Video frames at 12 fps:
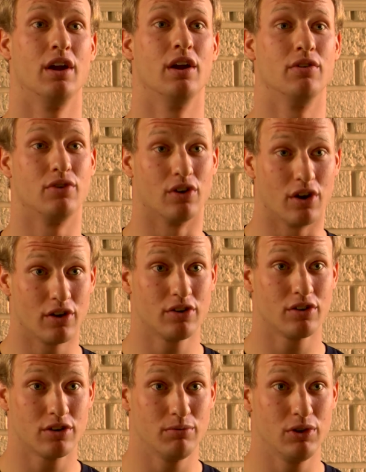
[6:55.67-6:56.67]
If you're
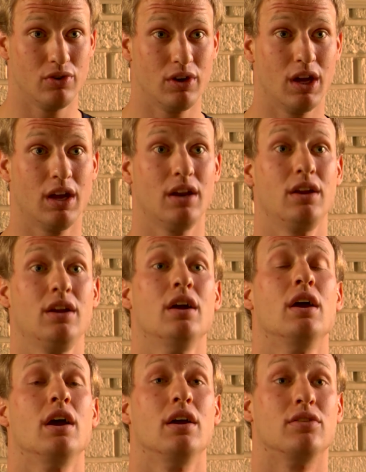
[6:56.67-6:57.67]
under-communicating,
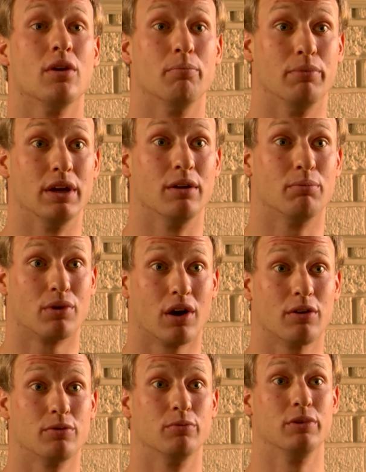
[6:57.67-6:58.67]
it's a big
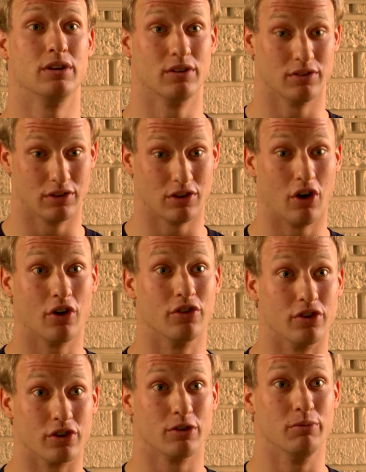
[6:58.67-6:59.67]
problem because it's
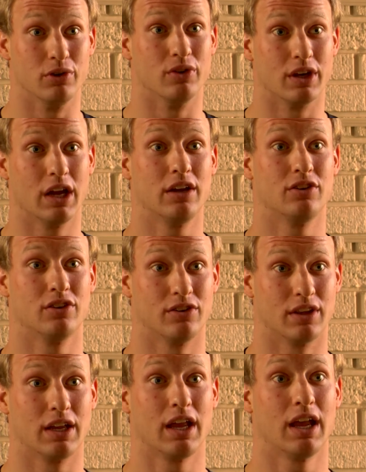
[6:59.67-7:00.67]
under-communication.
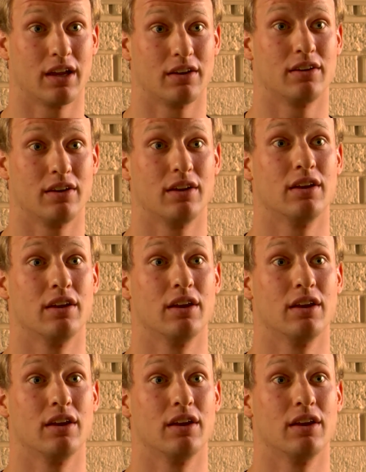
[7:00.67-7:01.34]
They can't get